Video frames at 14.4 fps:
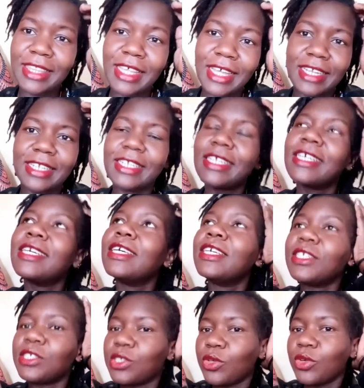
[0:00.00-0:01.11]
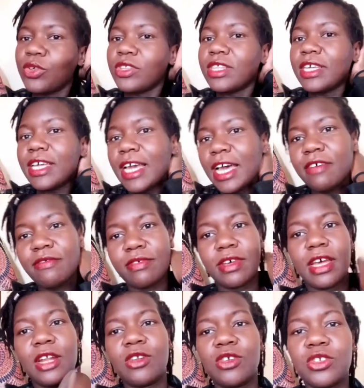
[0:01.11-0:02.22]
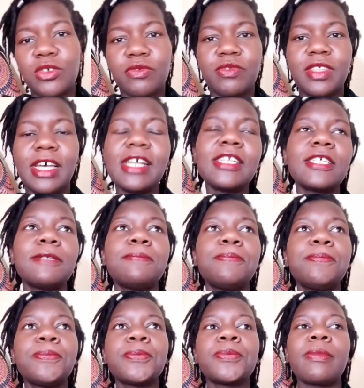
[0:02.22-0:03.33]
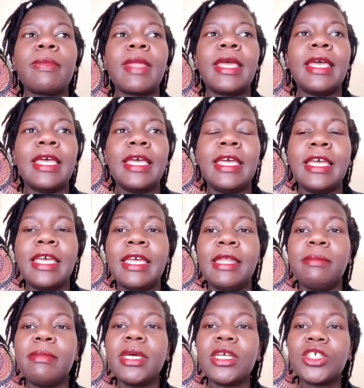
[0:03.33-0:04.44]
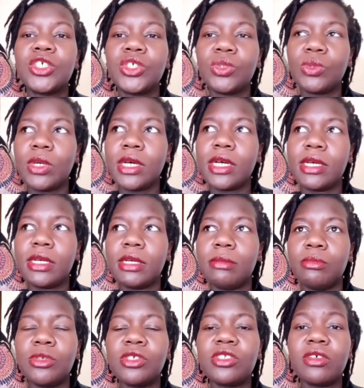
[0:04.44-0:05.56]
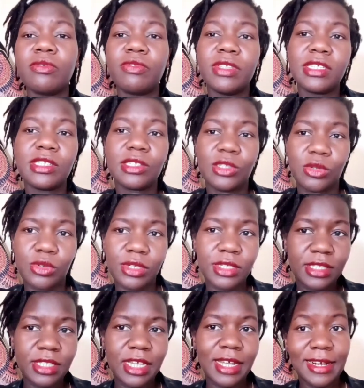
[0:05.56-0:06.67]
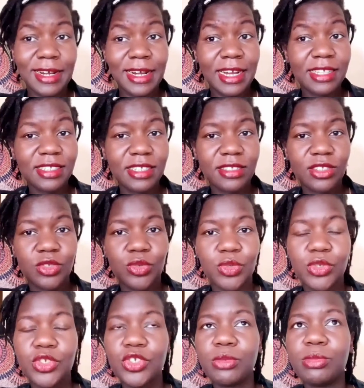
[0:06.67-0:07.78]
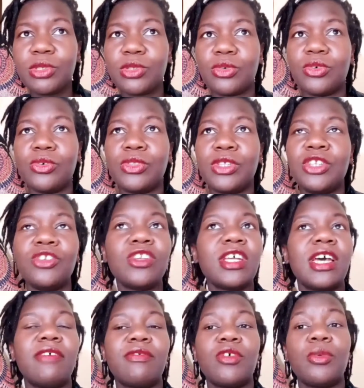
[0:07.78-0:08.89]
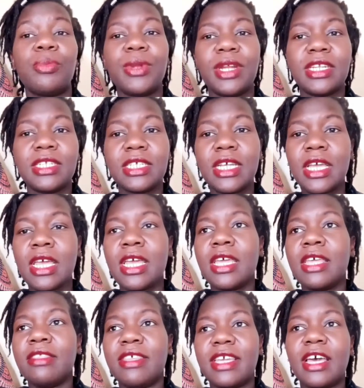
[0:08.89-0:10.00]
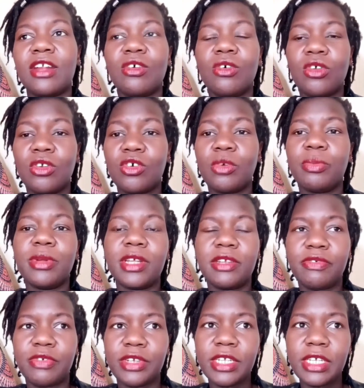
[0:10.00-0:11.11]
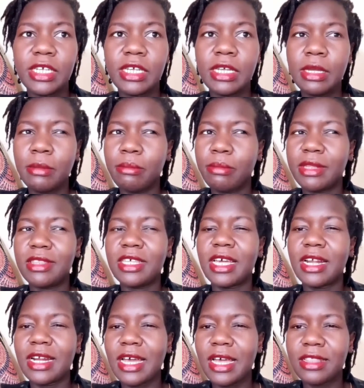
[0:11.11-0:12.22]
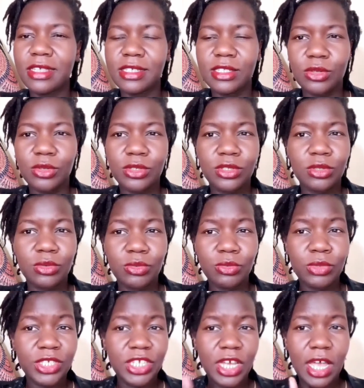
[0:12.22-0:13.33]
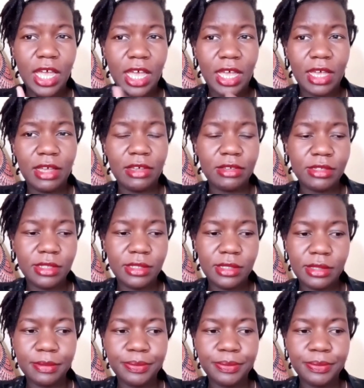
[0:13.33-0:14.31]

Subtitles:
that? So they have a lot of that. And make sure most of these songs, they are licensed to YouTube, so they don't have copyright. They are all copyright free, but there are others also which has,